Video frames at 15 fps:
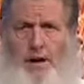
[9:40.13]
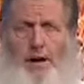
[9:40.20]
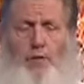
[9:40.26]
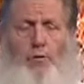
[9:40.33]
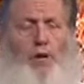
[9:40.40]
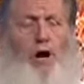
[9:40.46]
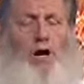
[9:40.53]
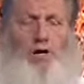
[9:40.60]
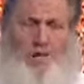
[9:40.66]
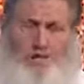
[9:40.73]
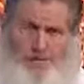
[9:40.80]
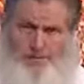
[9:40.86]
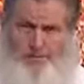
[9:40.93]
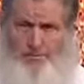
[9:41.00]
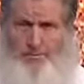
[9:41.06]

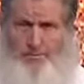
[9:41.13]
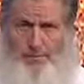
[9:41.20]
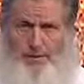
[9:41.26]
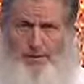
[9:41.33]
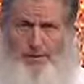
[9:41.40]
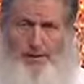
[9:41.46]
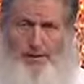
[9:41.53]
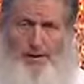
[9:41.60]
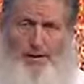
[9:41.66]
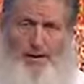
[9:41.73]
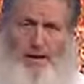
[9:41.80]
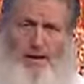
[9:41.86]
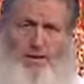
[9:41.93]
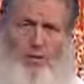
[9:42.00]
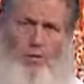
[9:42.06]
Ar-Rahim.
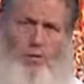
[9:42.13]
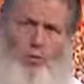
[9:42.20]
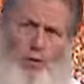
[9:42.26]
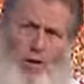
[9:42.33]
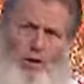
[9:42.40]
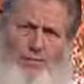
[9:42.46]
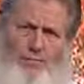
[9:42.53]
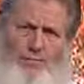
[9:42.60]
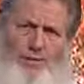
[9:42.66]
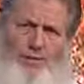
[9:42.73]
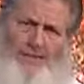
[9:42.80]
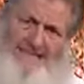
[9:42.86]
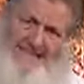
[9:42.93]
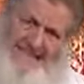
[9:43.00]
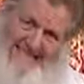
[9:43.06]
And
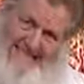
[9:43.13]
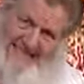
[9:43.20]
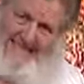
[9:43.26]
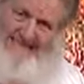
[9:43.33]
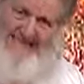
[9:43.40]
Rahmah is